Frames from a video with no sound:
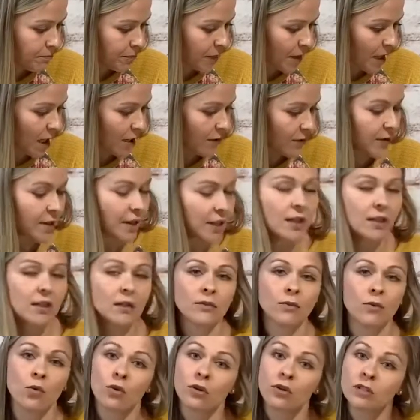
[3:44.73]
And then
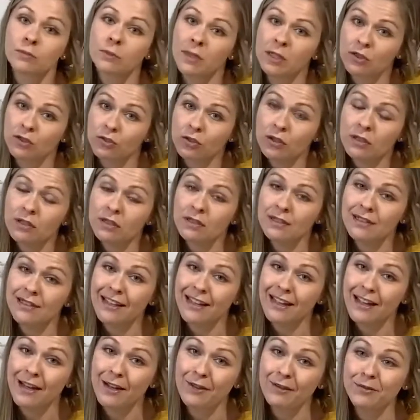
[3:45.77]
of course Pinterest, they
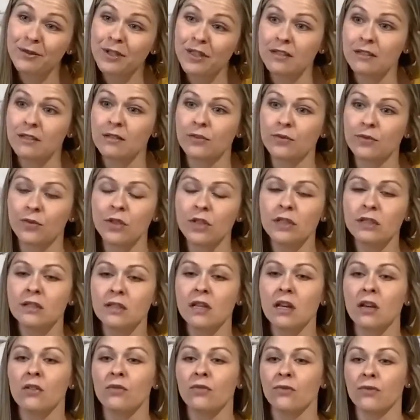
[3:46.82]
have tons of free
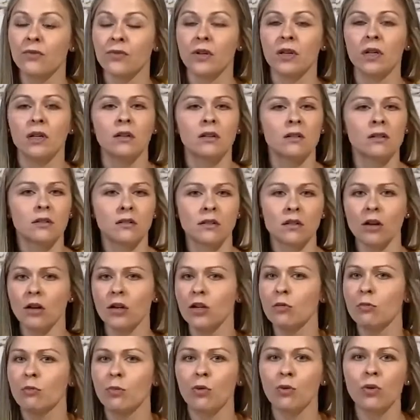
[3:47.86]
stuff. Start
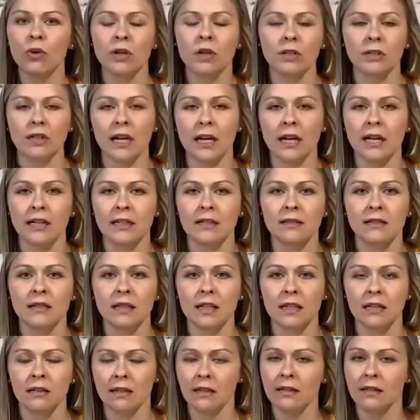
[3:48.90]
your board, guys.
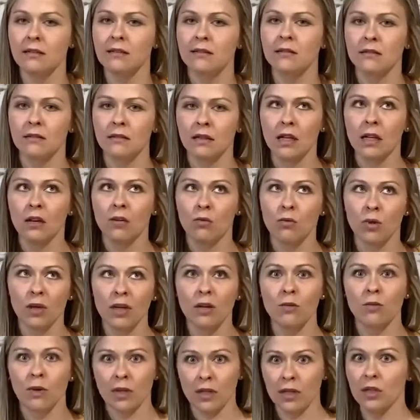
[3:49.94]
Like, that's what I
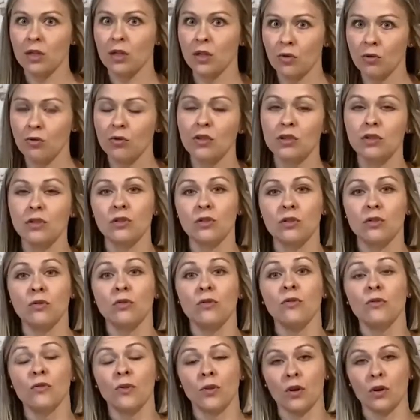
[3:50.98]
want you to do
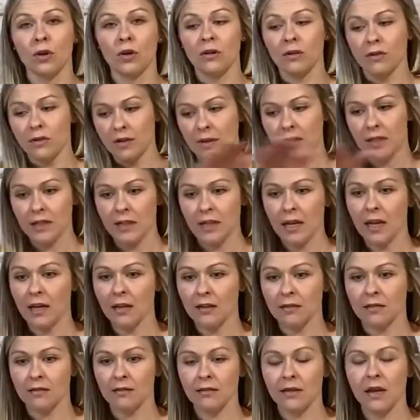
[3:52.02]
for the
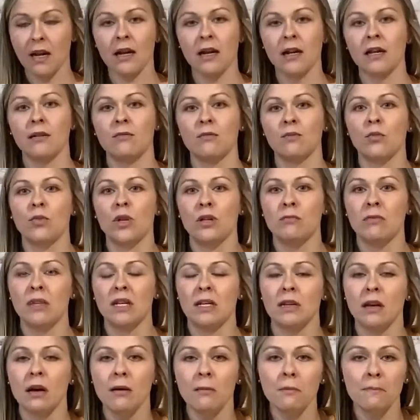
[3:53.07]
next time we meet
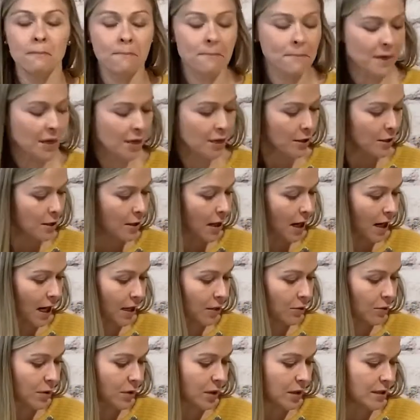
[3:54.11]
up here. I
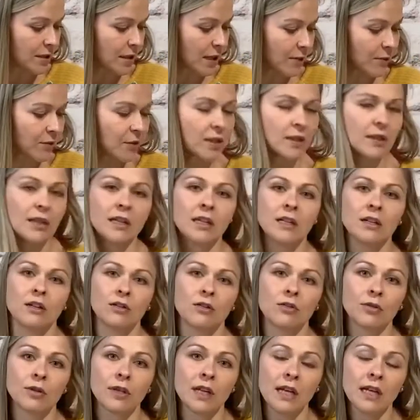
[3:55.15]
would definitely like you to
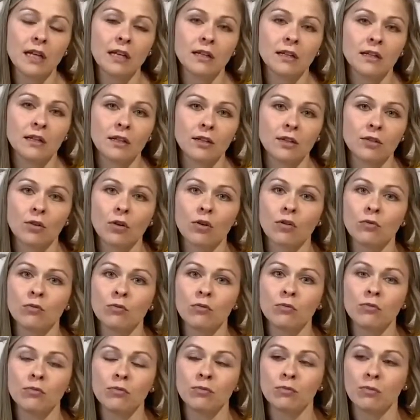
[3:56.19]
create your
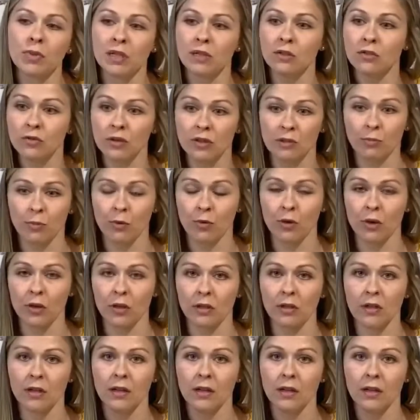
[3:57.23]
own Pinterest board.